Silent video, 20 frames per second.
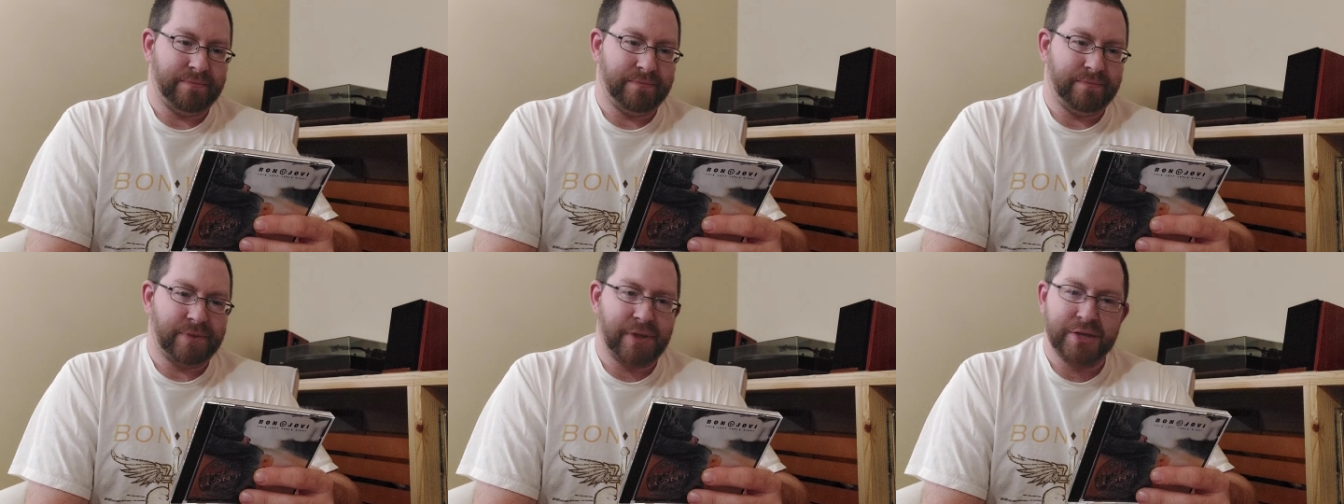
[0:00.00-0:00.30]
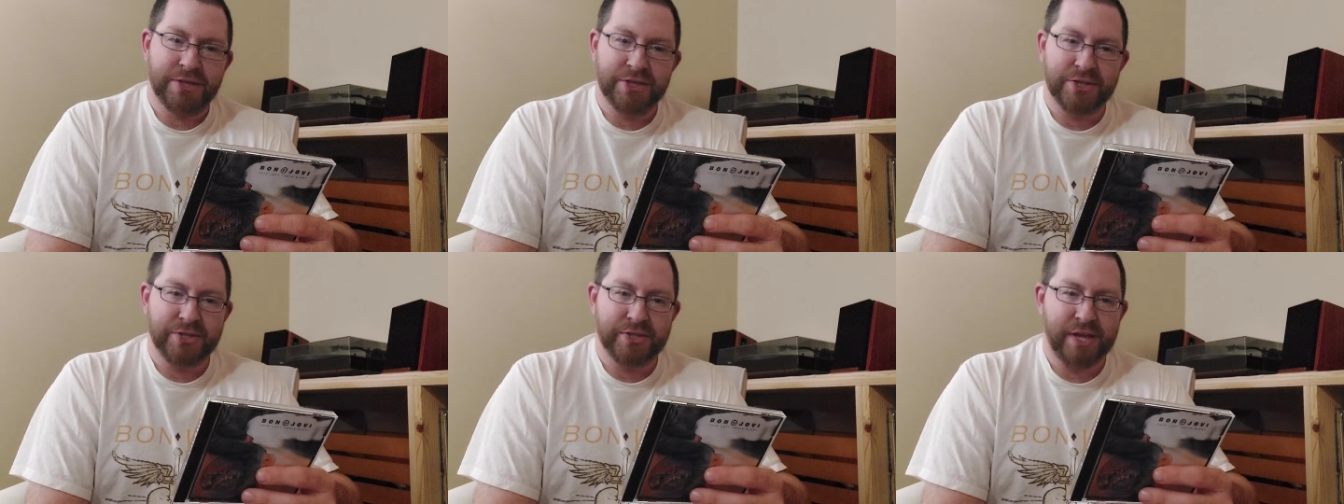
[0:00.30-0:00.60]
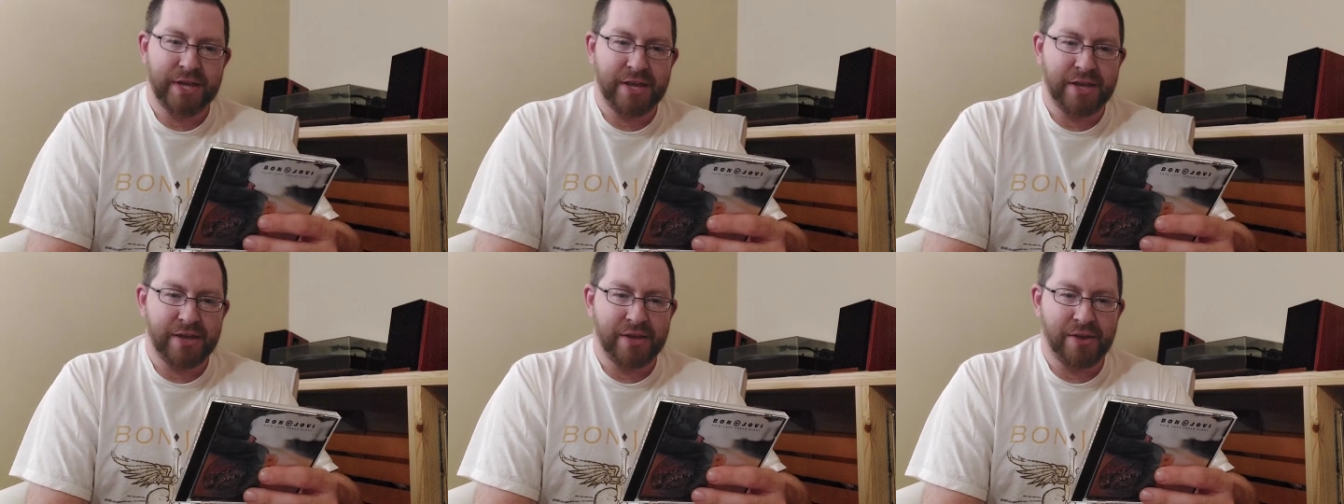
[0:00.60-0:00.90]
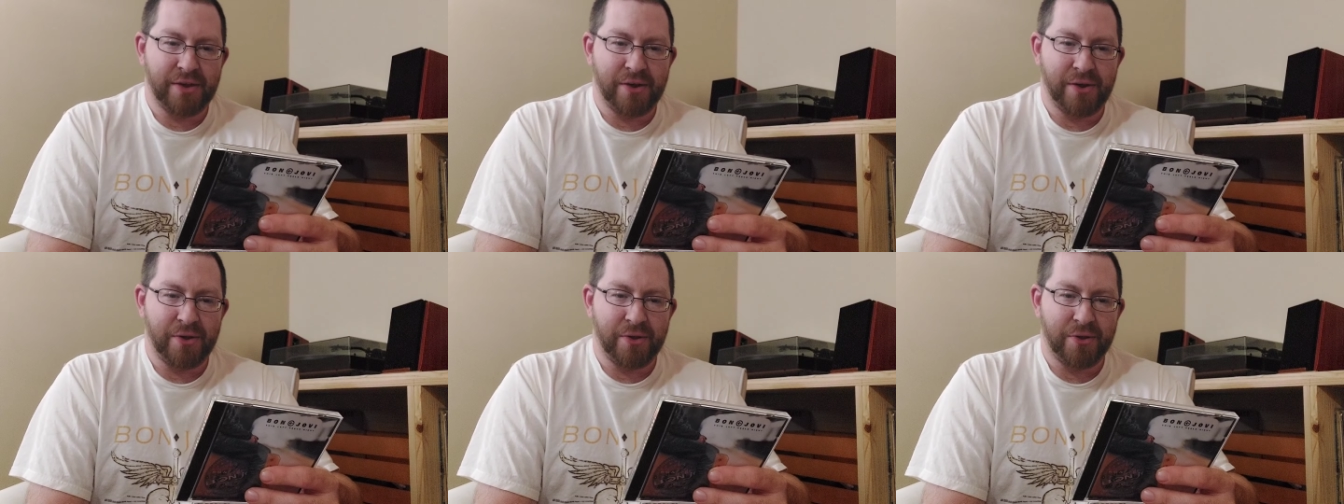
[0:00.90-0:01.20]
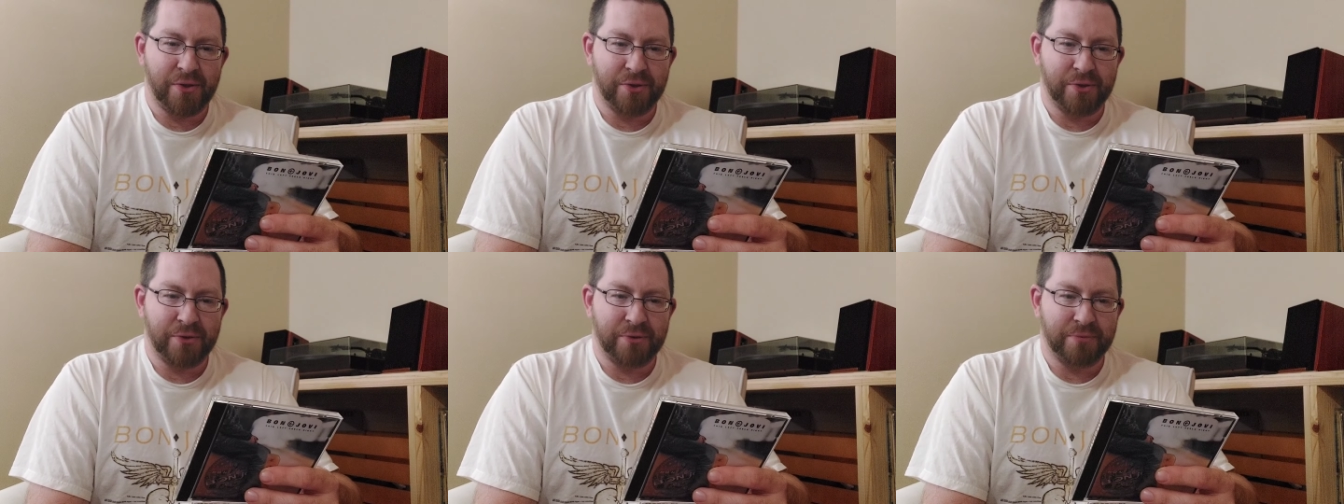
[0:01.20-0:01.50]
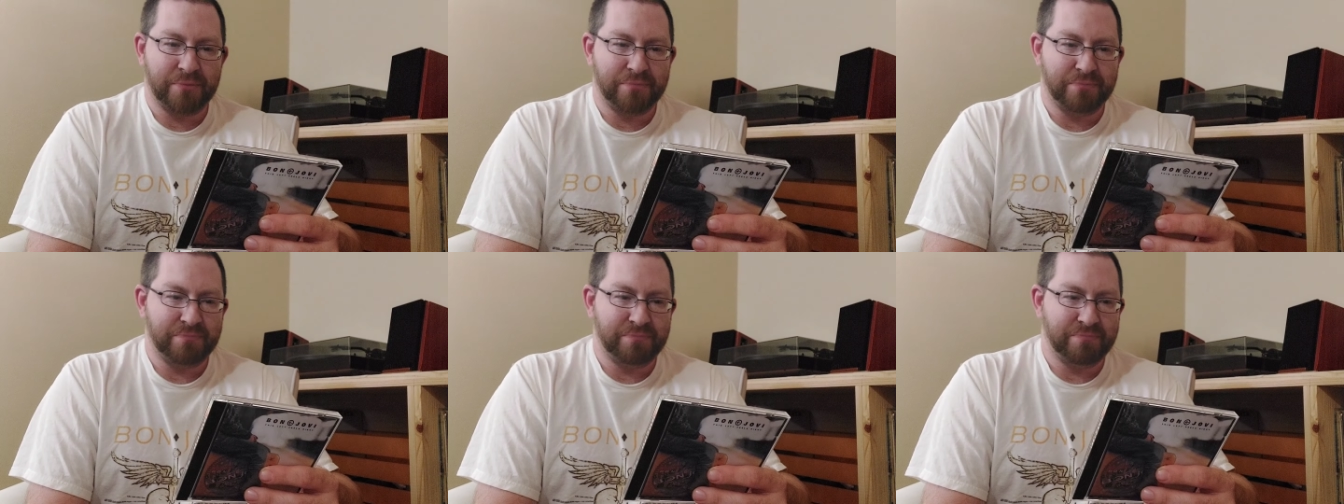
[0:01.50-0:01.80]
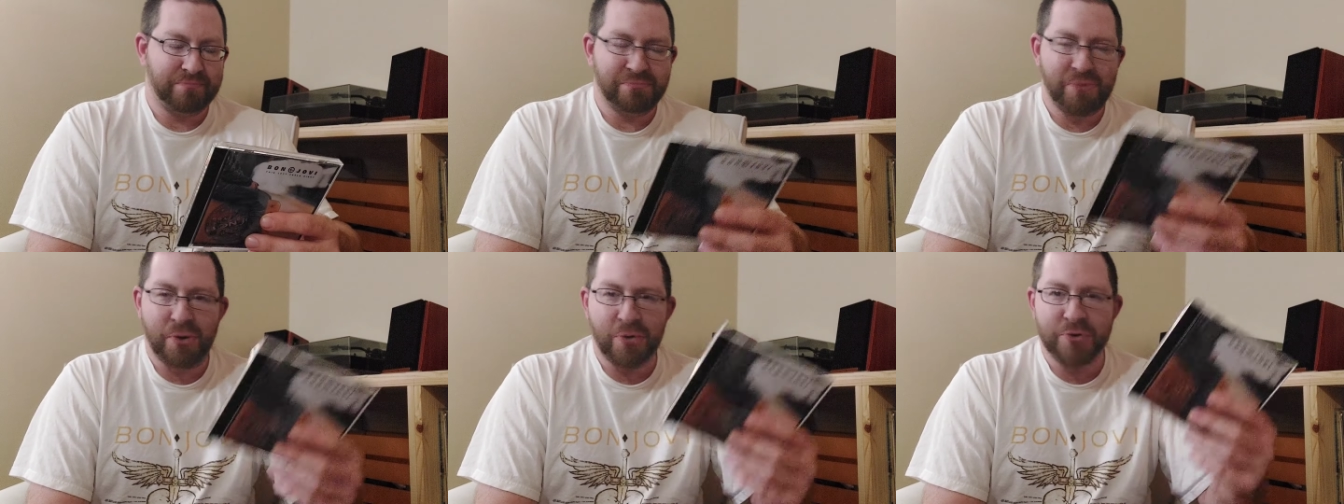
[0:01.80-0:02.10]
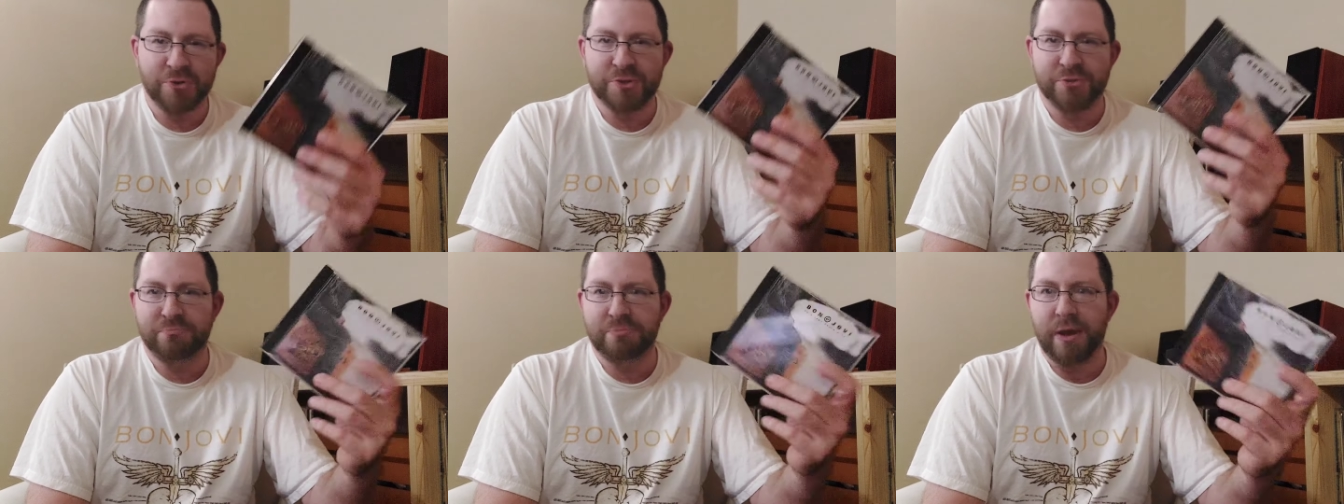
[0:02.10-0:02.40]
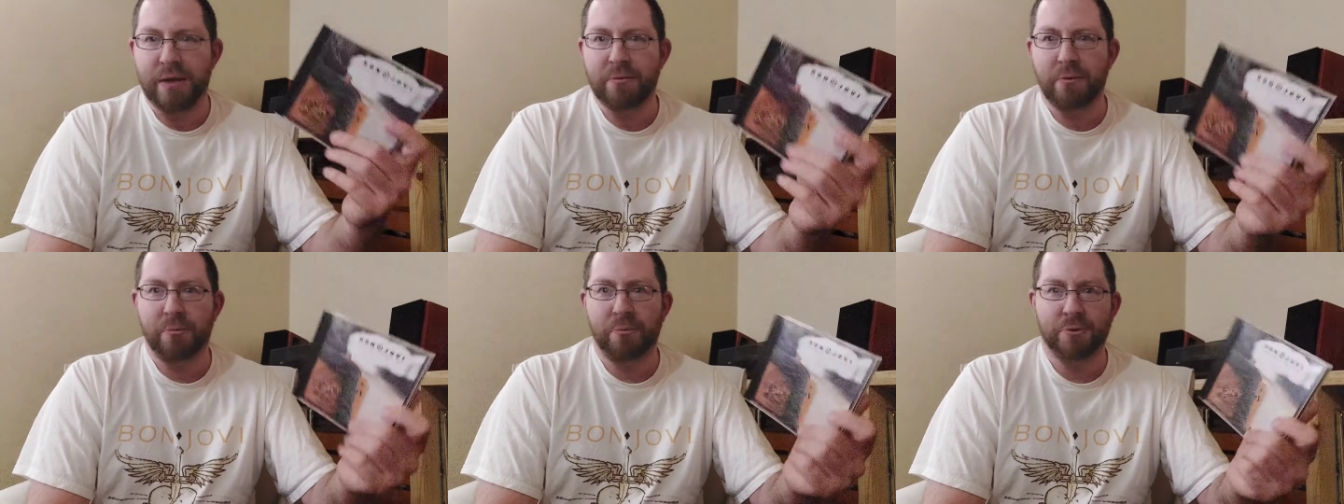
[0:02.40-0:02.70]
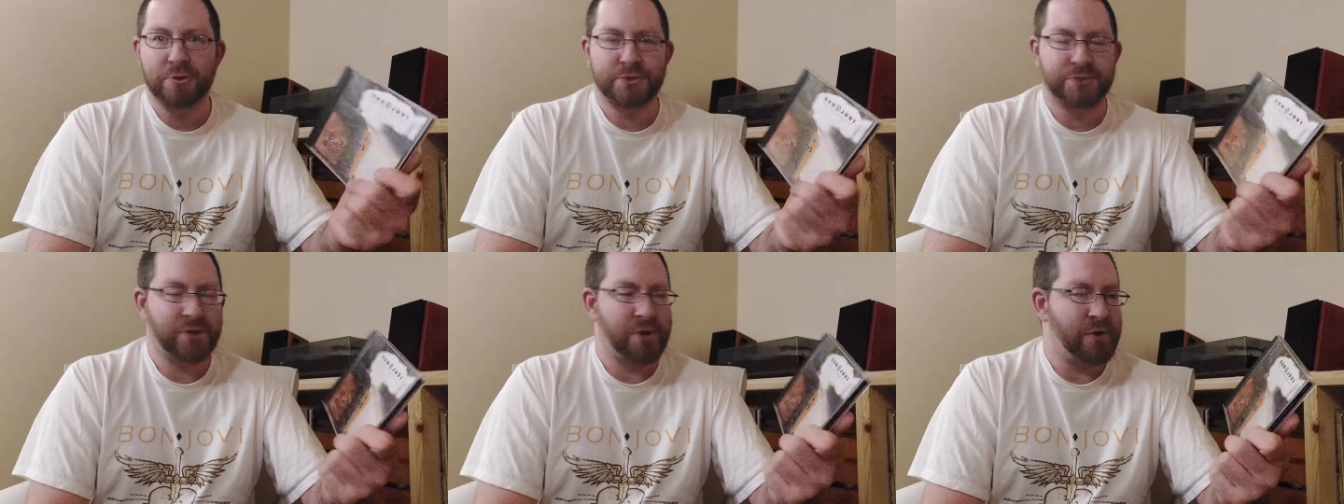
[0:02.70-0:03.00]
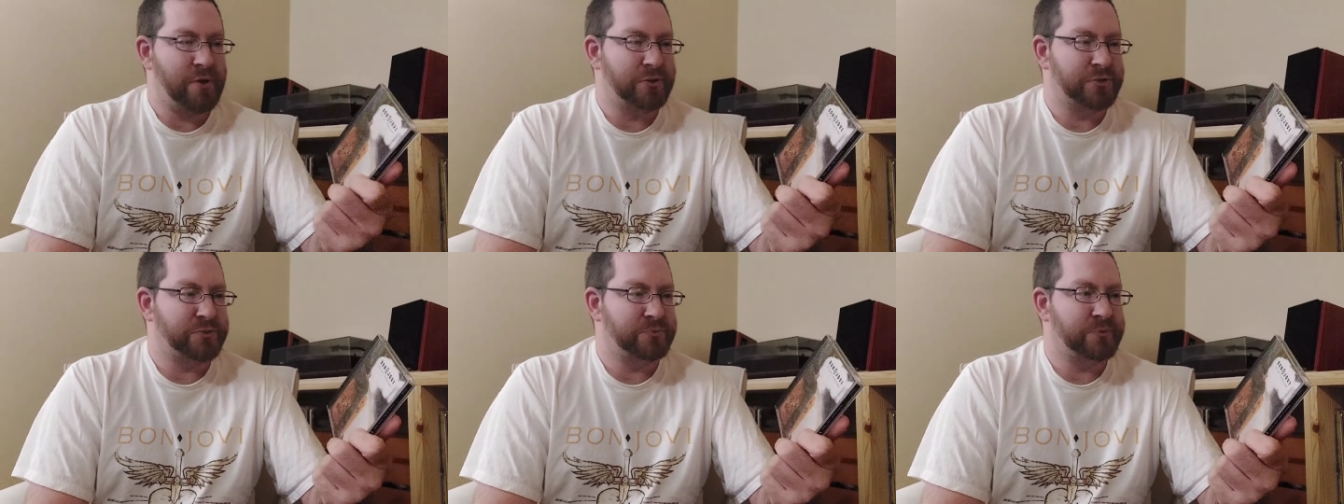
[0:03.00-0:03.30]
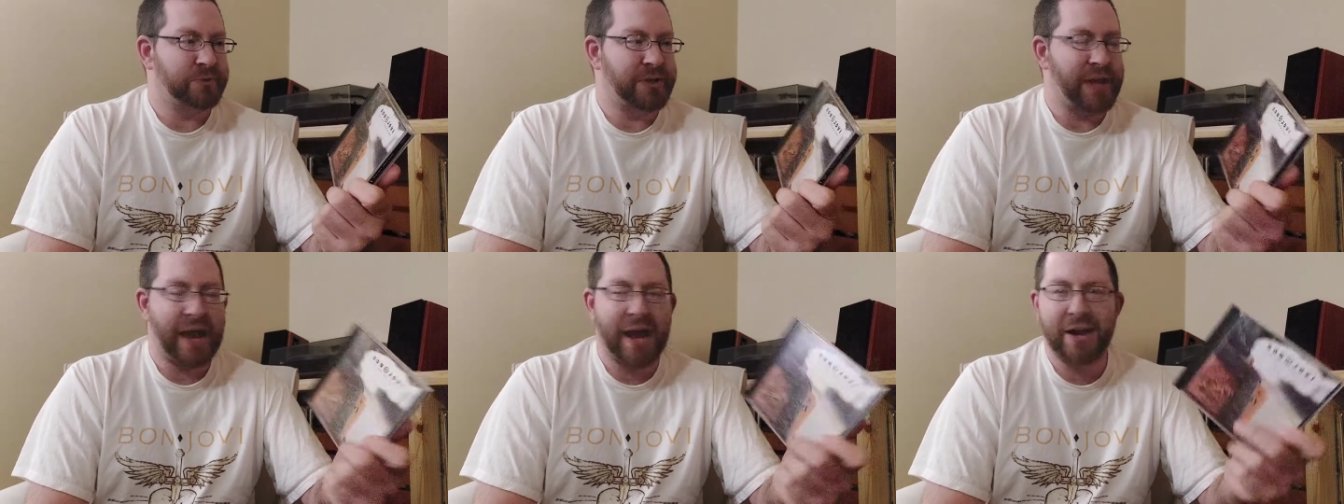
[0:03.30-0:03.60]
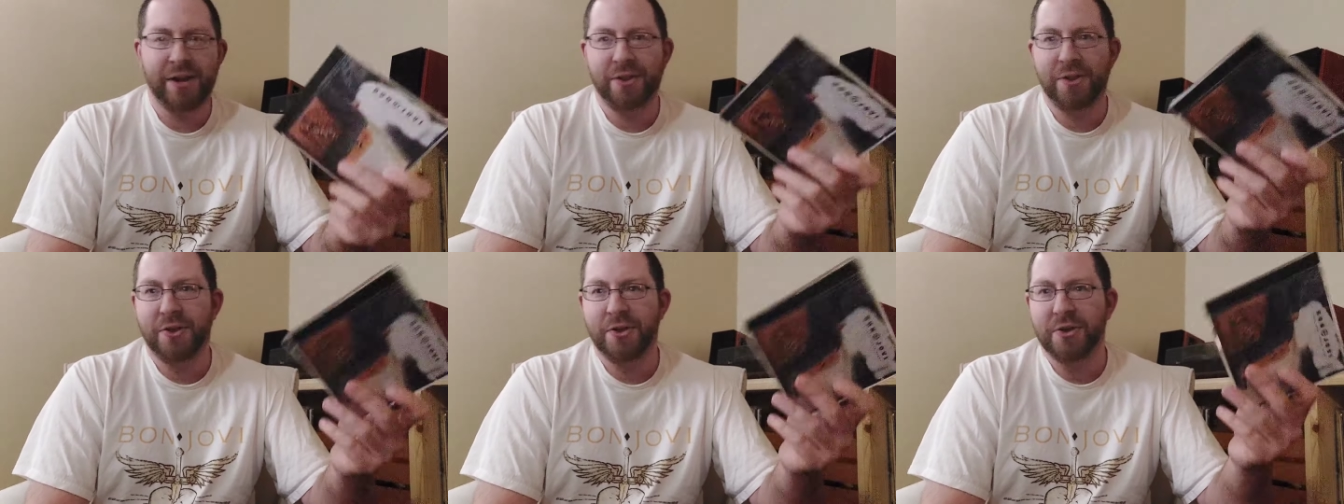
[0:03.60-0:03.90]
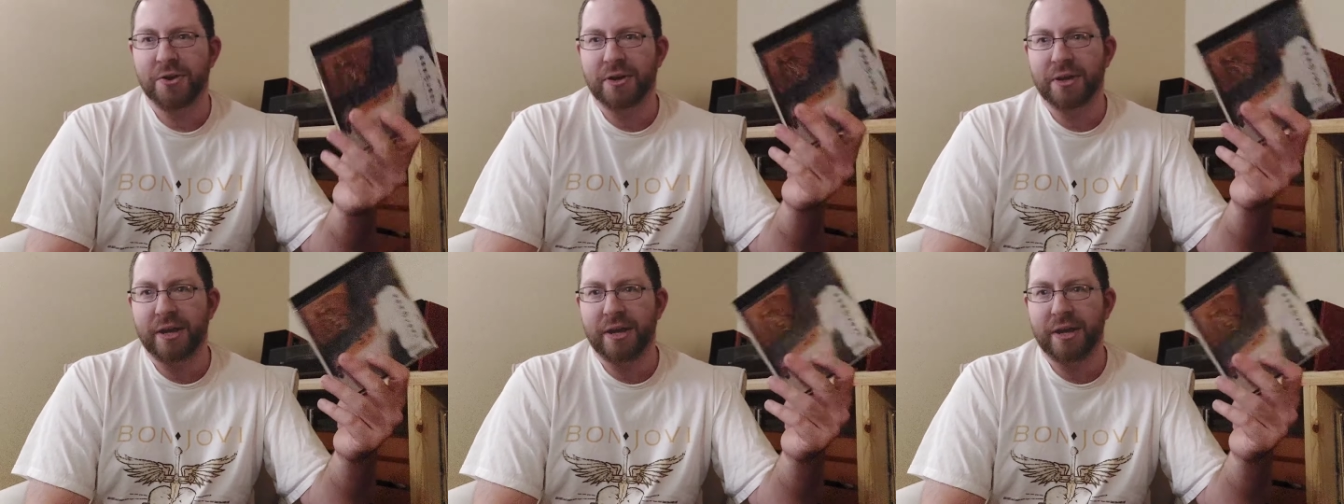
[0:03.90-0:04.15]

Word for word: they just take all their most memorable songs from their catalog